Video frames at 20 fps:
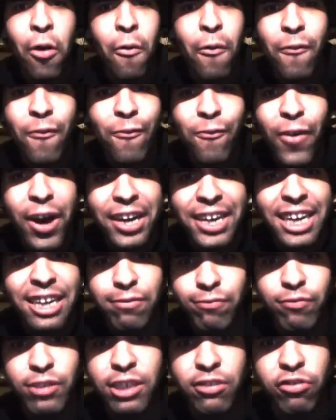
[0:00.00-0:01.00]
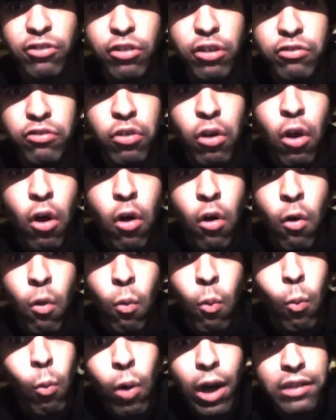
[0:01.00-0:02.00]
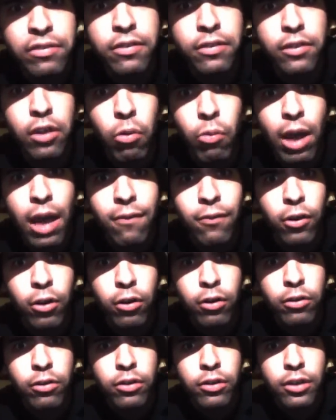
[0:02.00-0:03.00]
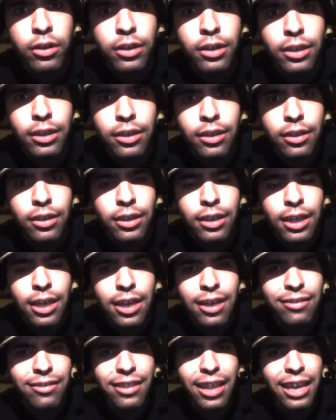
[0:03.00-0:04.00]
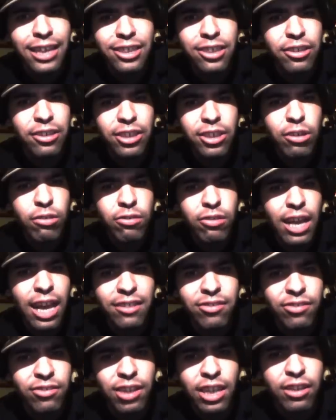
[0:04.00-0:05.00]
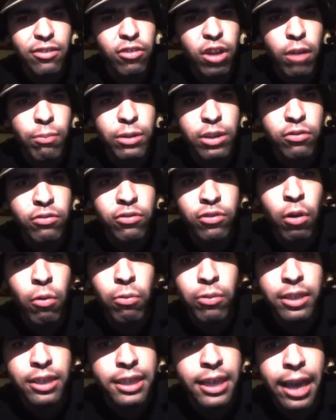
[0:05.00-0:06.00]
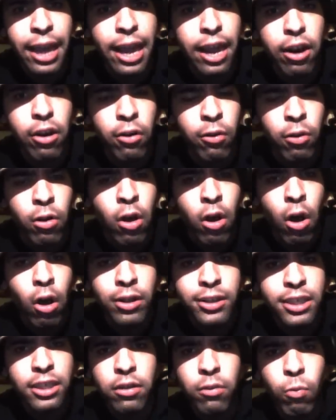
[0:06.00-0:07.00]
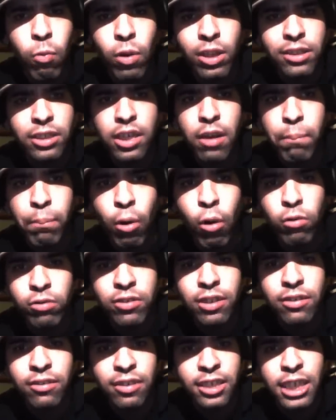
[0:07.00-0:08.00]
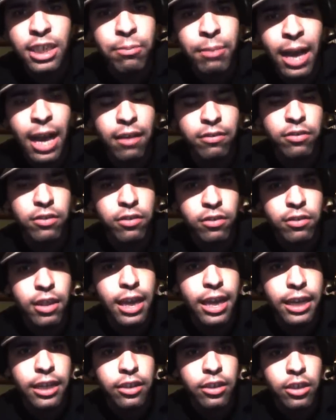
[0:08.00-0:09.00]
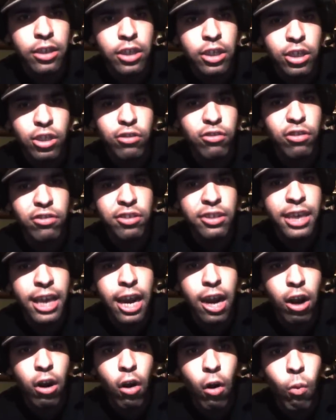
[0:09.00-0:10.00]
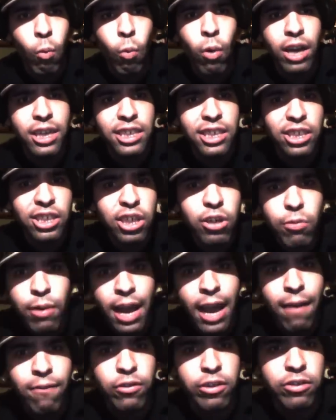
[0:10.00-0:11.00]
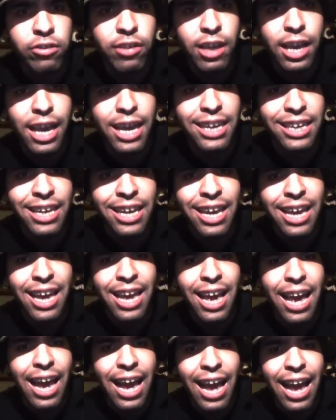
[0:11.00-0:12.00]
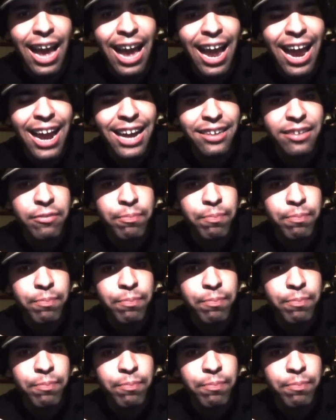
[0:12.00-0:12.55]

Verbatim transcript: fucking research whatsoever. It's like you S J Ws don't care on the what the opposing team has to say. You just care on what you have to say, and